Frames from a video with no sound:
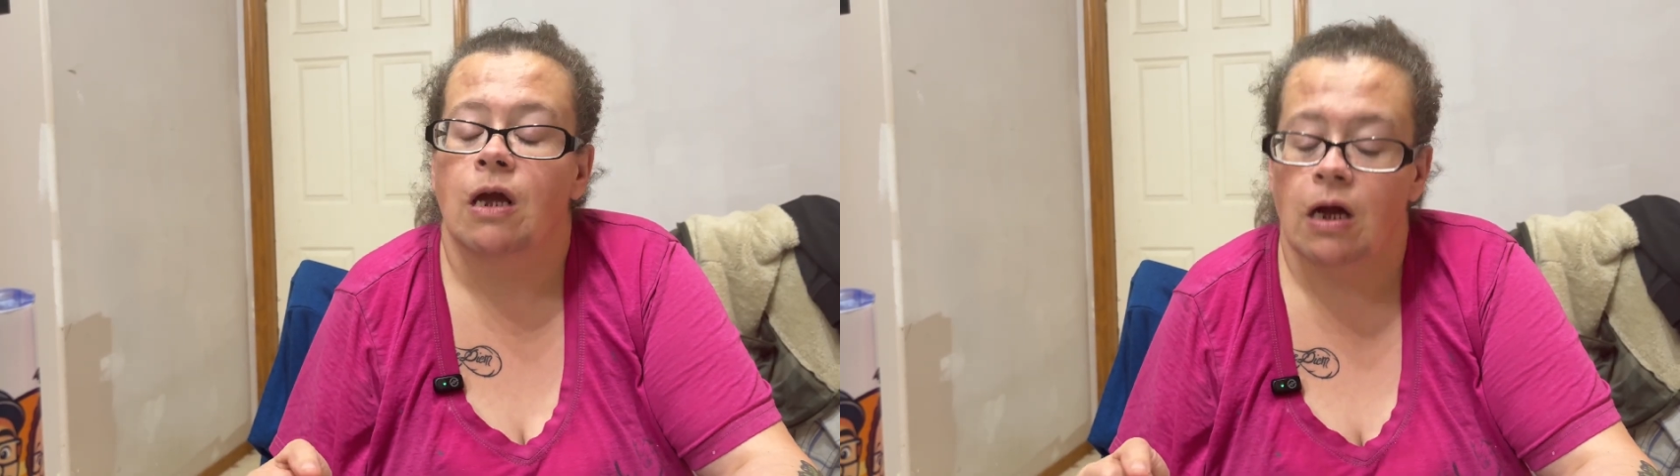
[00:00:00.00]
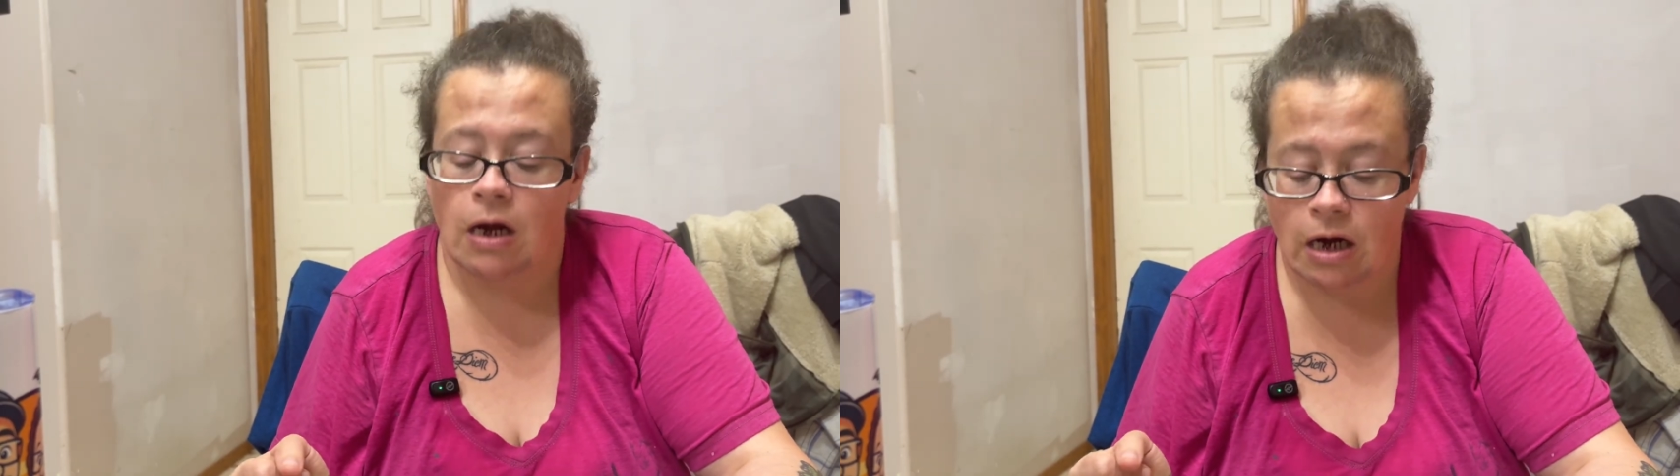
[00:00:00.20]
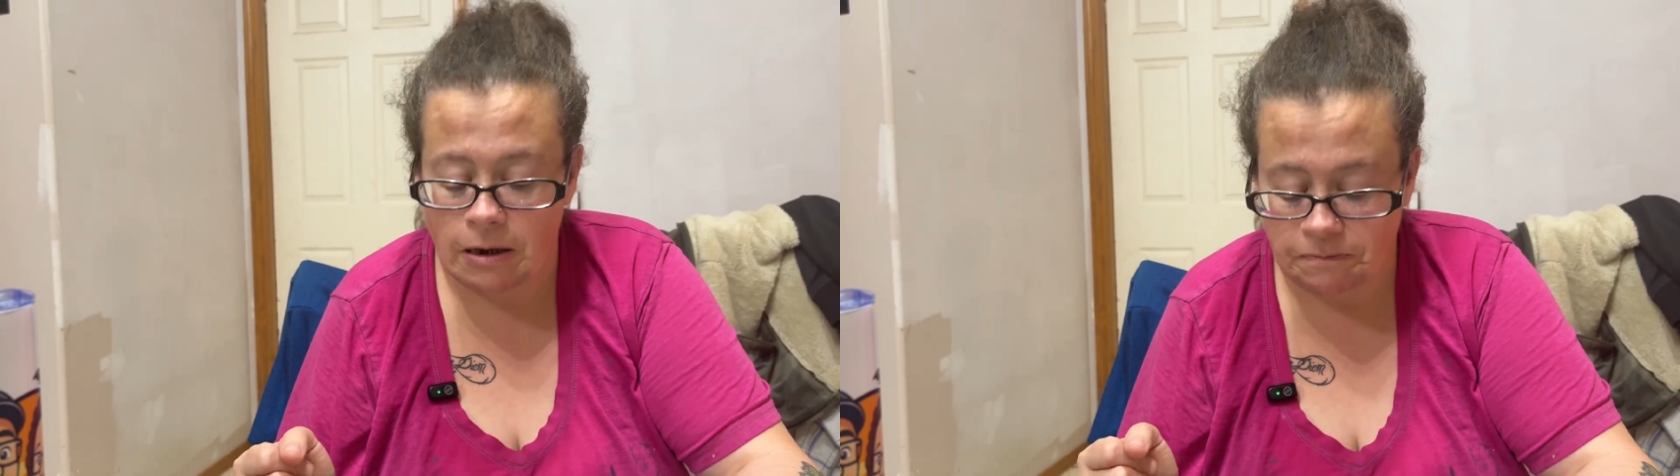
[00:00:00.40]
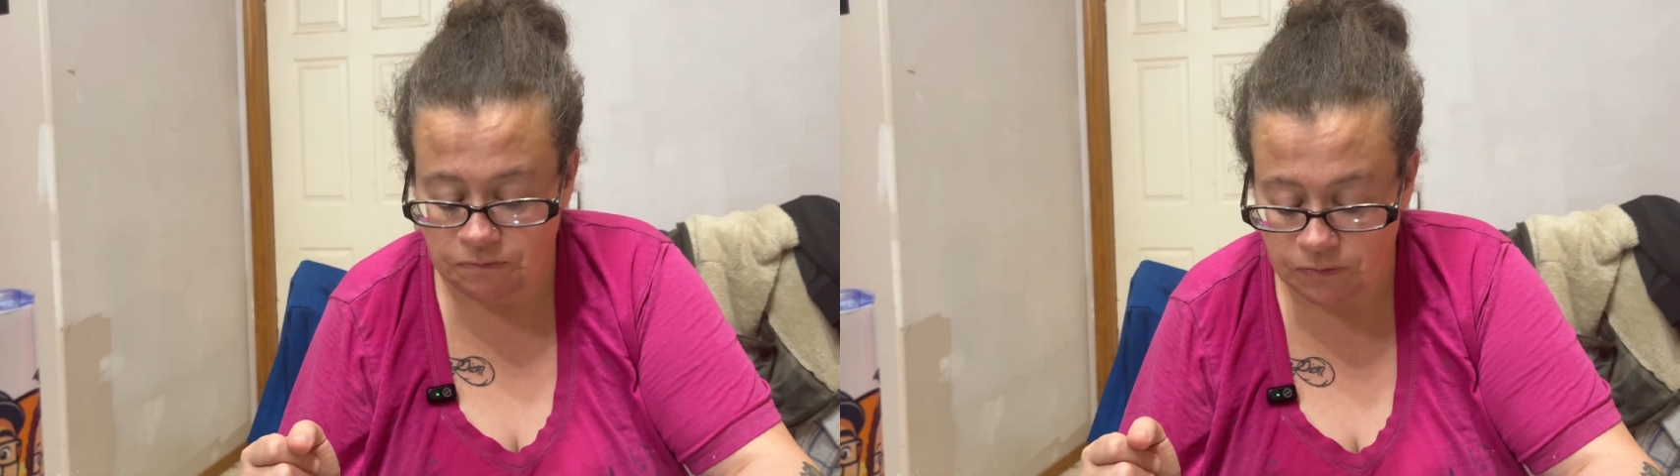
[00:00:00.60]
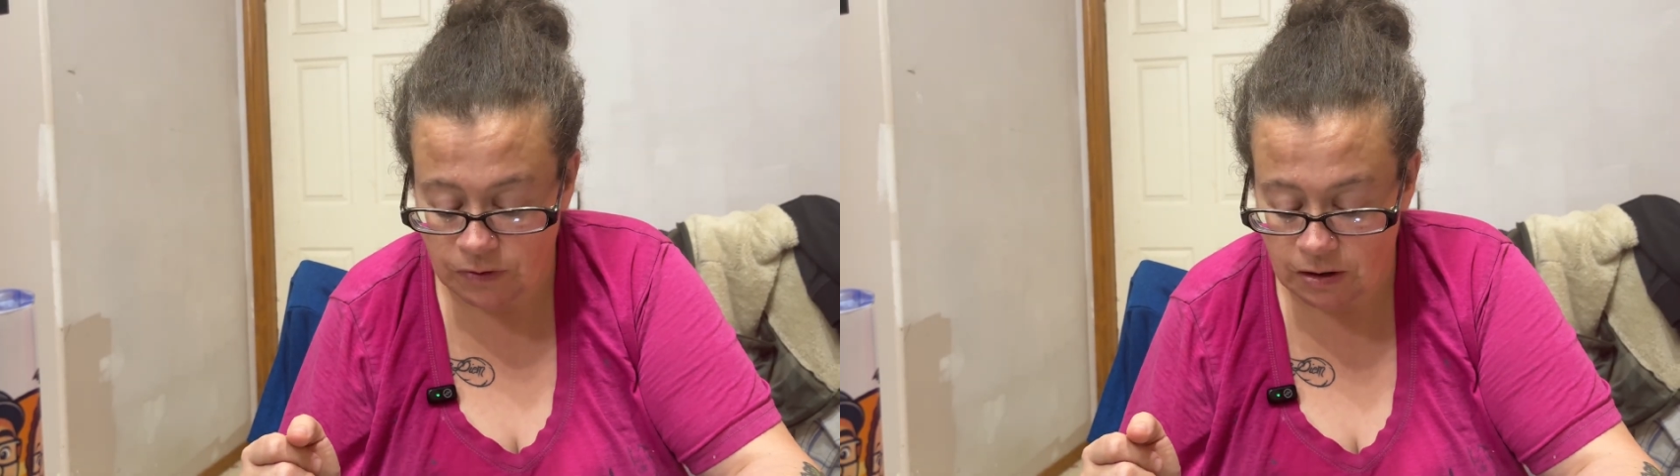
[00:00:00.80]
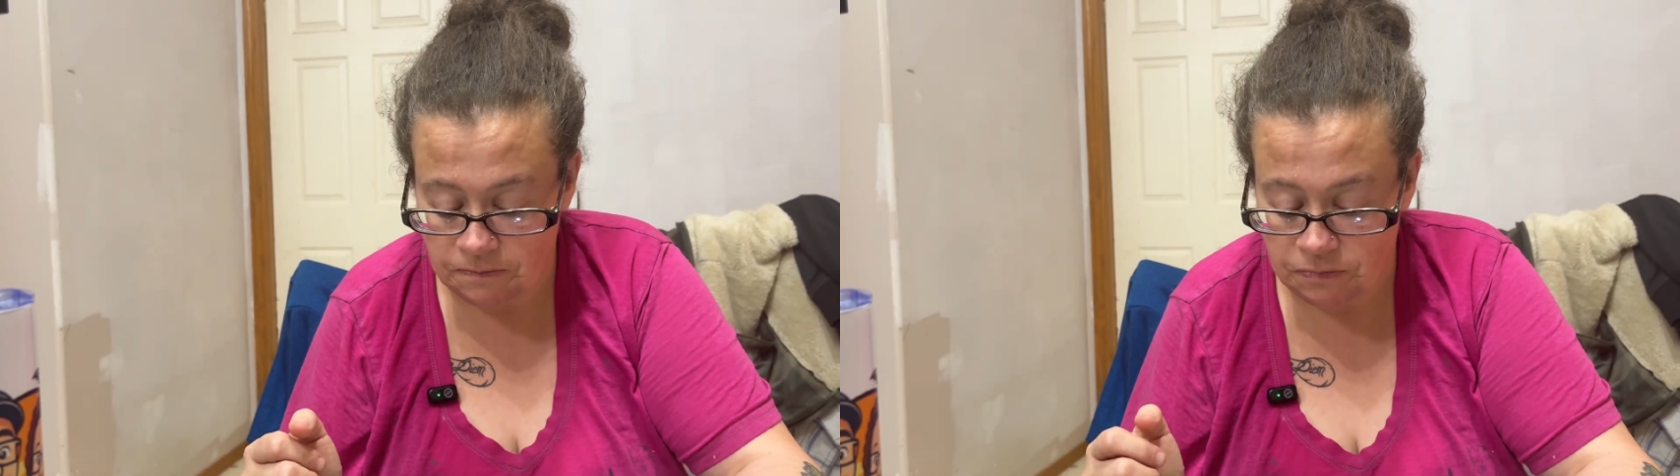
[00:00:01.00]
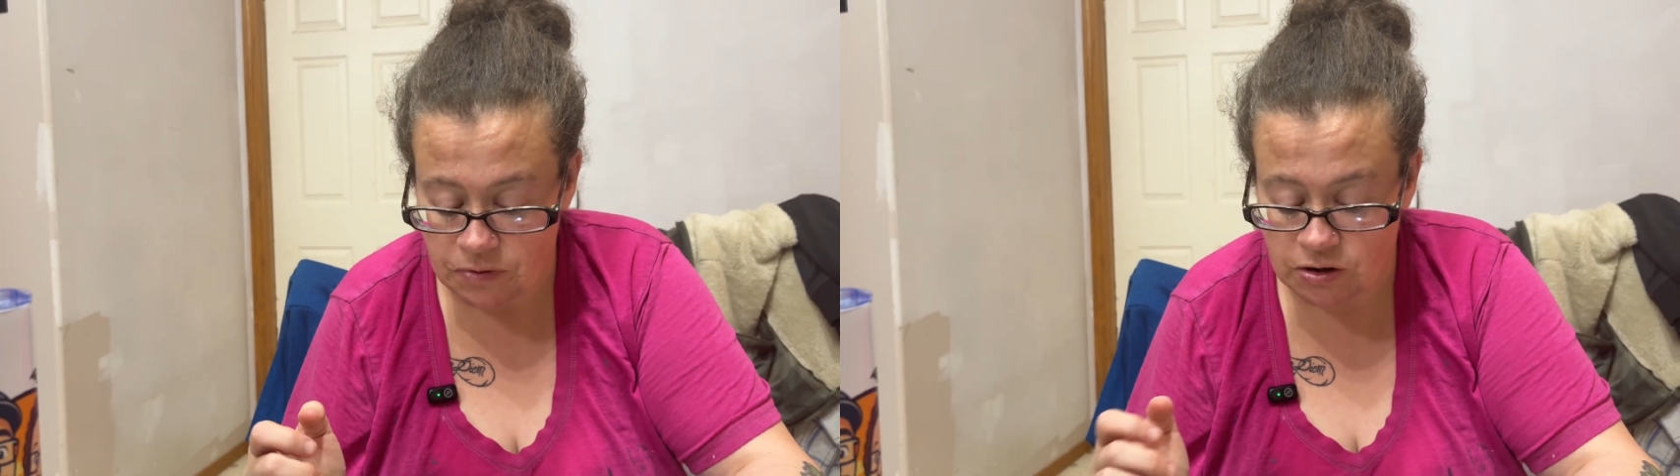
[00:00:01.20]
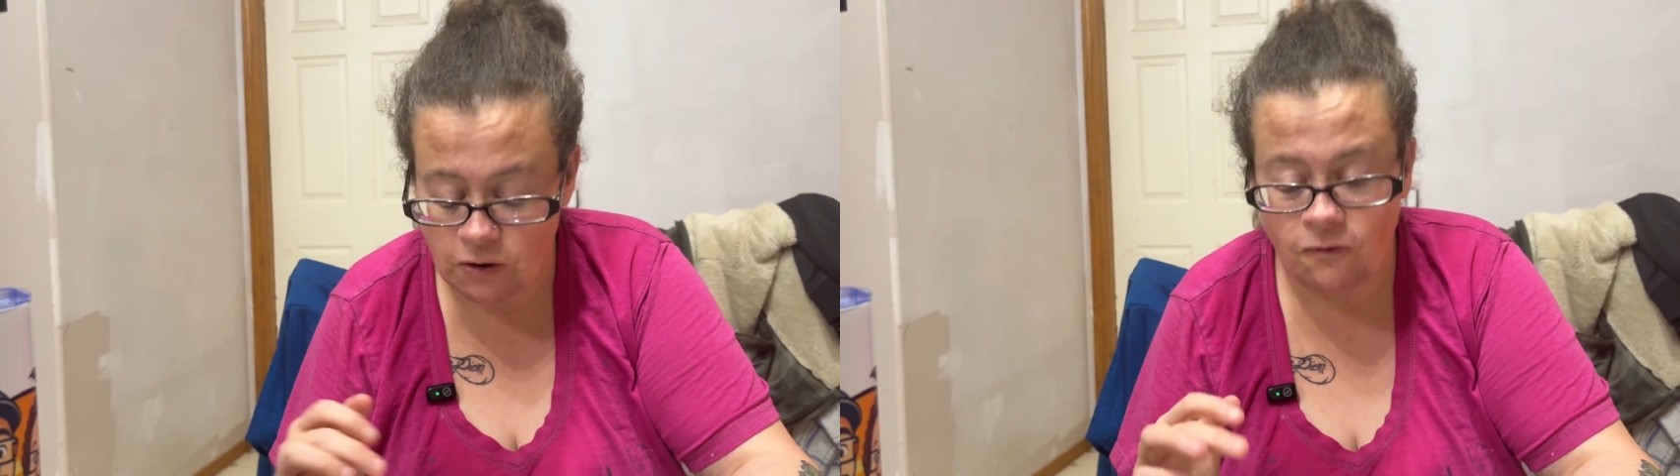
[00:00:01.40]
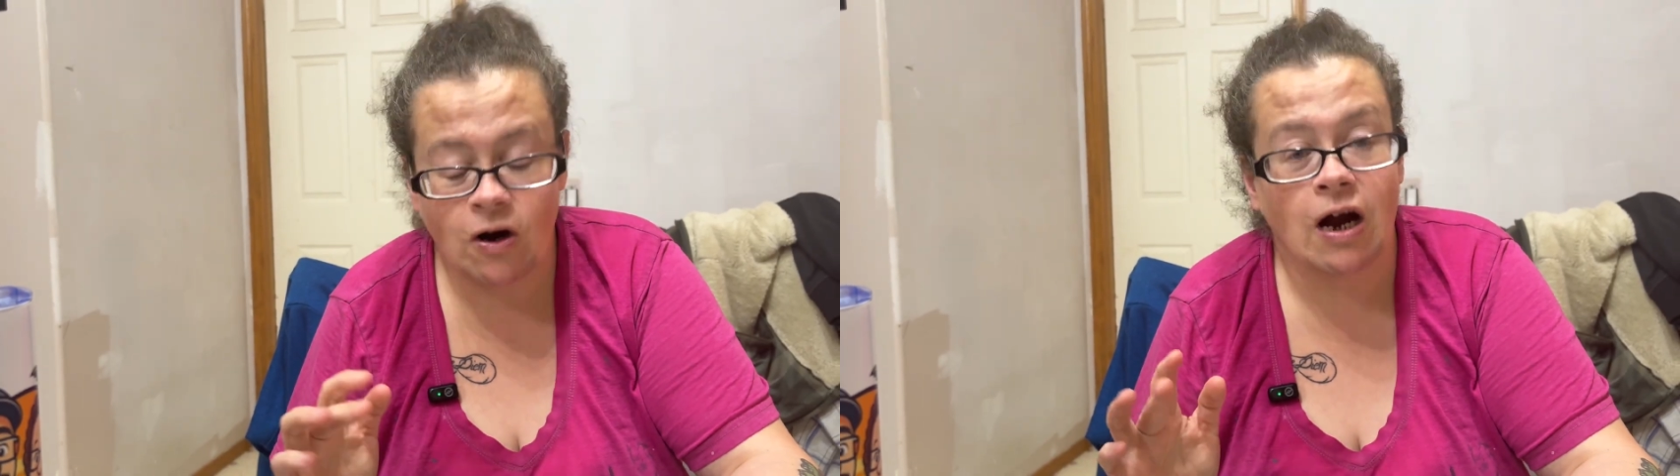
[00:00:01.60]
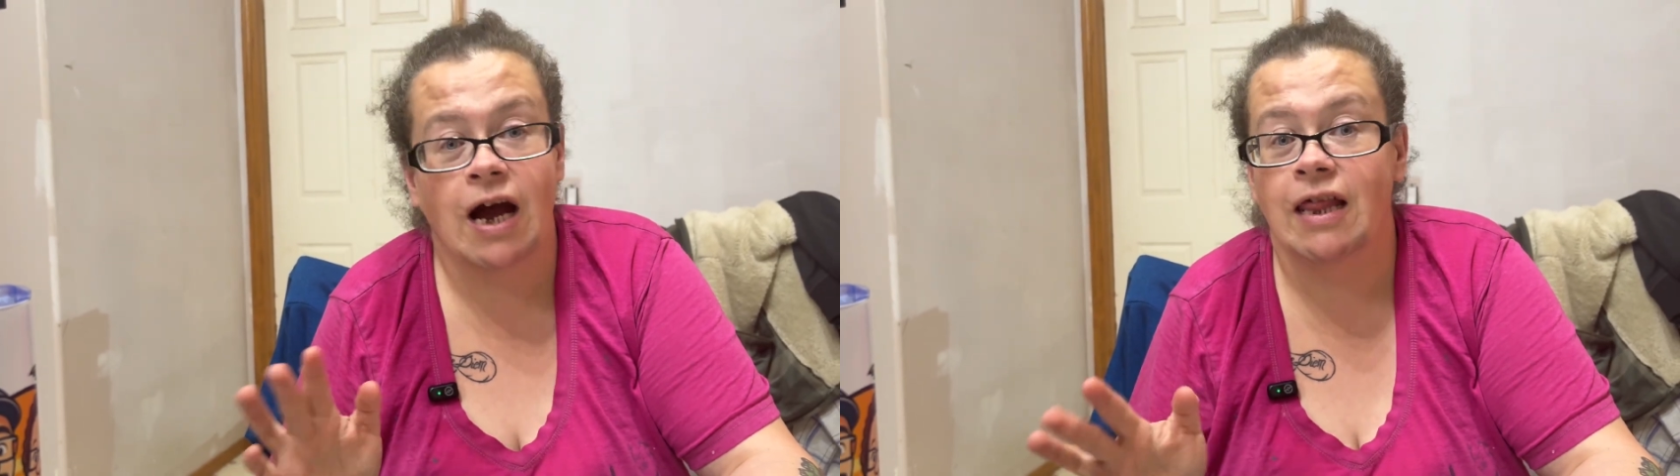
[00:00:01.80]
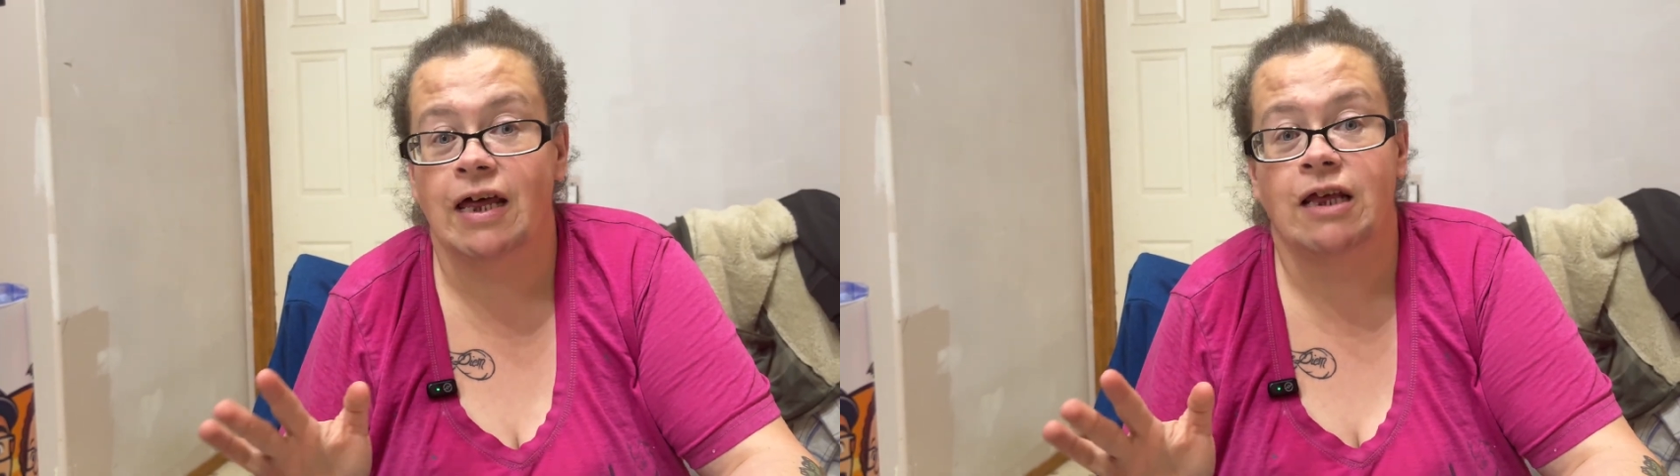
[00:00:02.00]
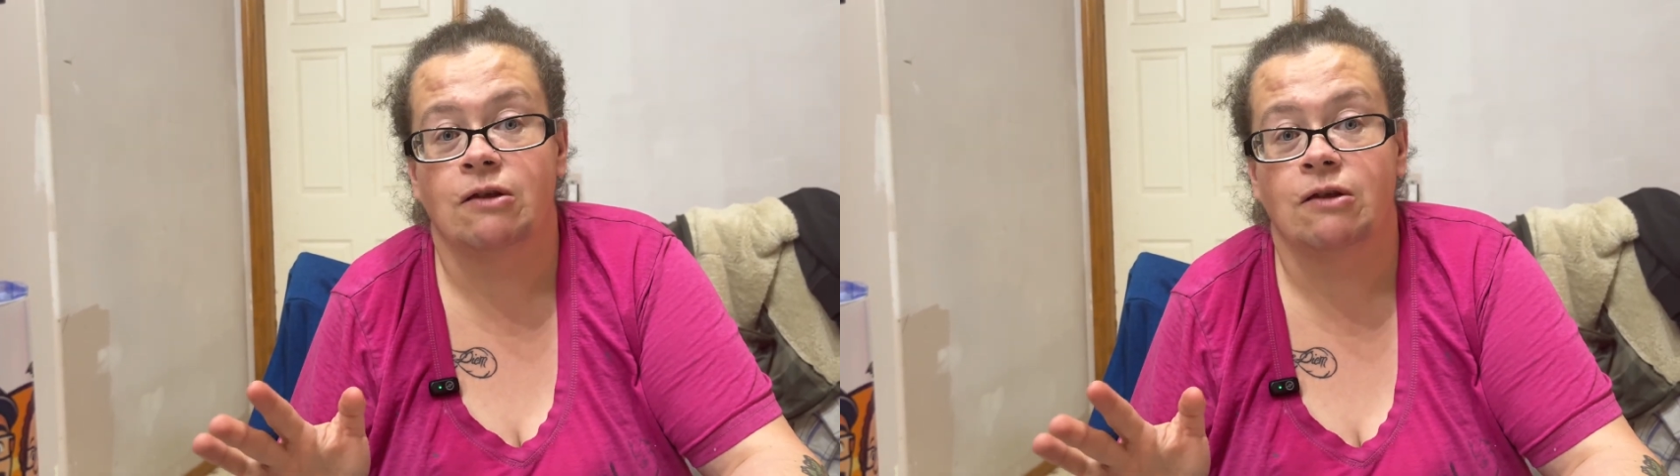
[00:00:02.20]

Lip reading: So far I like